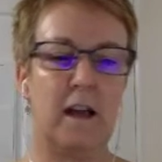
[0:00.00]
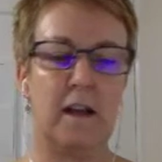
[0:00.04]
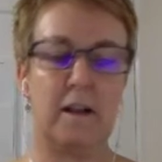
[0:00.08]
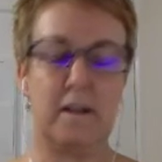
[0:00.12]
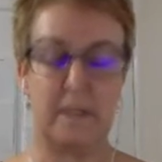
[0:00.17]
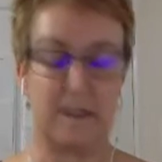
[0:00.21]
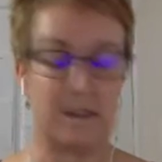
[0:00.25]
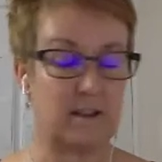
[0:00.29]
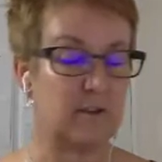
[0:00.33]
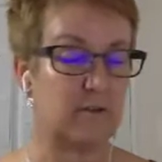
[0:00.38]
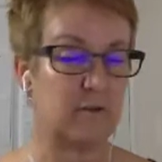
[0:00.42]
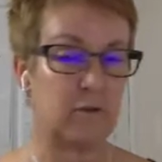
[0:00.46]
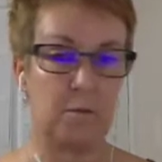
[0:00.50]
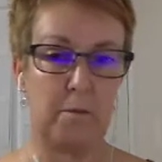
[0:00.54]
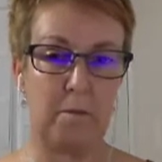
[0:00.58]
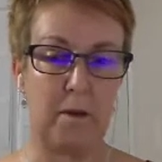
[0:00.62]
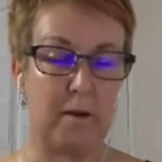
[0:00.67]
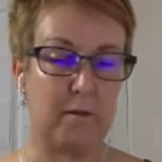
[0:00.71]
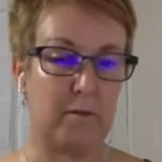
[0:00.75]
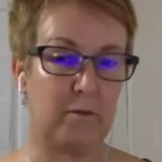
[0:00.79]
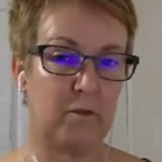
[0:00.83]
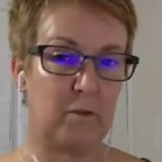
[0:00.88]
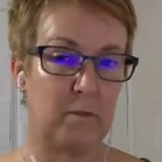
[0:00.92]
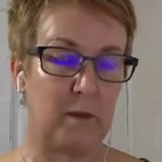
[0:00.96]
links from
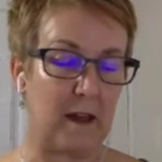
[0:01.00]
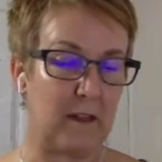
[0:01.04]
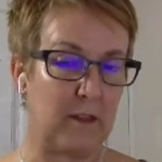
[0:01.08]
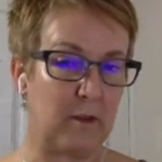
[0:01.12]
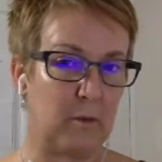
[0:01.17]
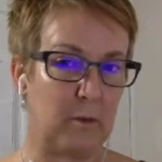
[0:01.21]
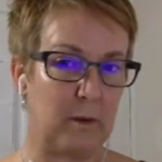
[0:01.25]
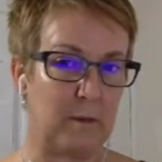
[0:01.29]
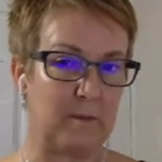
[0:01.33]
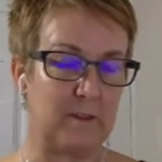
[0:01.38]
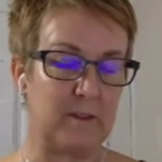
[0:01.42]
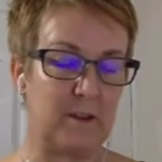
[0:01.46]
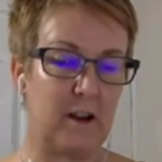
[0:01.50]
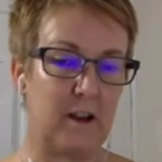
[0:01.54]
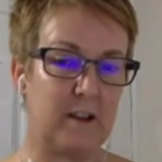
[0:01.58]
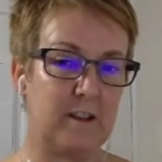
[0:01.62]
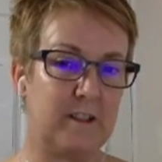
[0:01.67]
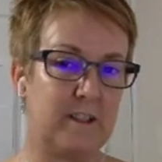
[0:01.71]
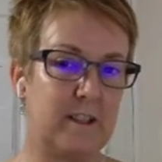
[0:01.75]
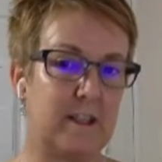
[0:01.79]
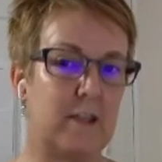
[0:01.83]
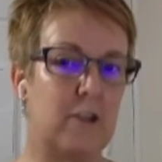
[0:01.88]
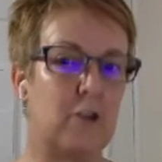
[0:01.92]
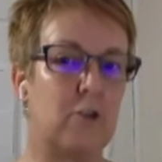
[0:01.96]
other
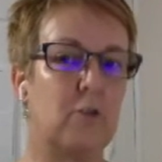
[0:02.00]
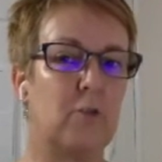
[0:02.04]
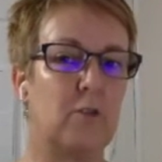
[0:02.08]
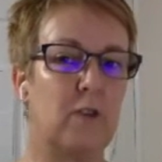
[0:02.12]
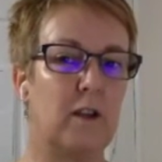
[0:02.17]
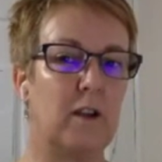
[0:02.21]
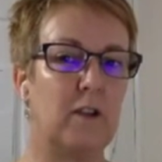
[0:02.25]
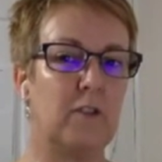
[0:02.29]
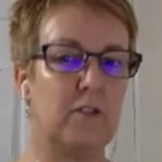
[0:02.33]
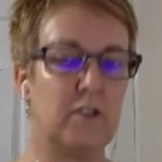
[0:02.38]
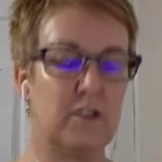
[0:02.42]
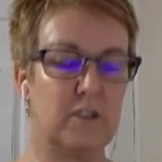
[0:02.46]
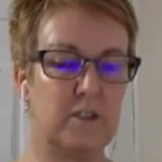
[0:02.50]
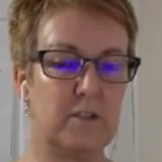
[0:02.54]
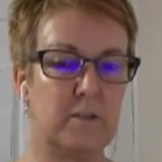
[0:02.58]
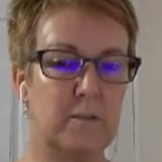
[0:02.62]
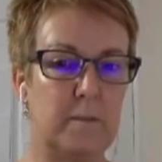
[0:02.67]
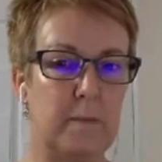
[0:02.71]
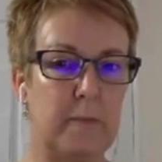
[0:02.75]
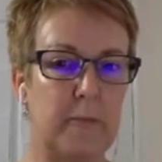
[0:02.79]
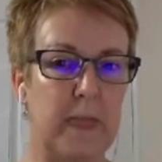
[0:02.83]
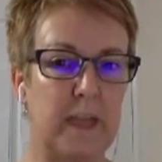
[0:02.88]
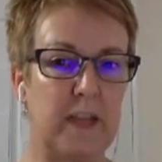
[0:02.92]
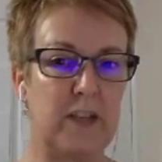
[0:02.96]
websites that are relevant
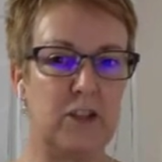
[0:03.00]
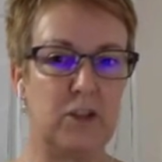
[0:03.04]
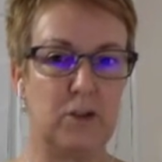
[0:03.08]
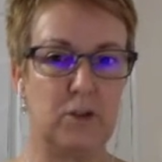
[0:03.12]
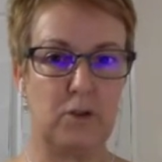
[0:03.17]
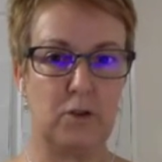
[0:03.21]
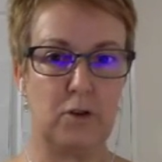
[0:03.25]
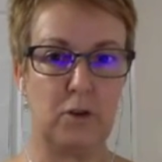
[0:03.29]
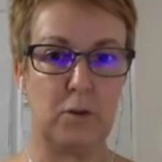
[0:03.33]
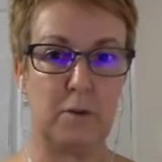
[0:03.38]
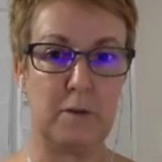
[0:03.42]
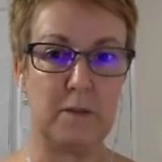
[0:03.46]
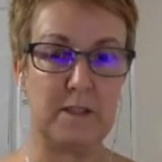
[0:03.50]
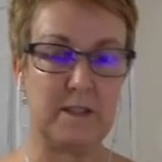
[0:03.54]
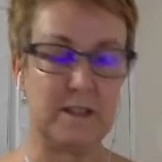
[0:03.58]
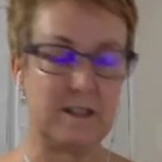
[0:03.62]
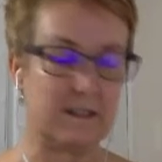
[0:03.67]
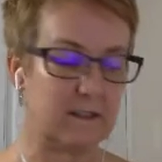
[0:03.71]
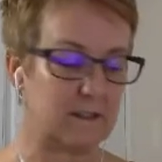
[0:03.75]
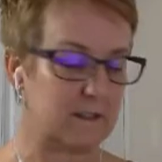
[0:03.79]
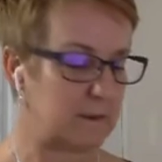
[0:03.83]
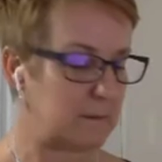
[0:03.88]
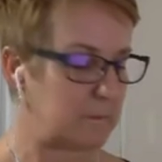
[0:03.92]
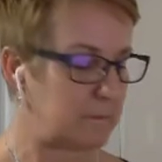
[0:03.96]
to your
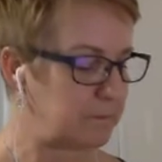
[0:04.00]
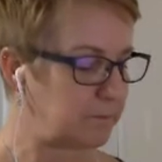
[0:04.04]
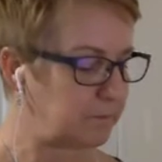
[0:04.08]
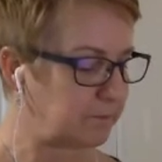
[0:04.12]
business.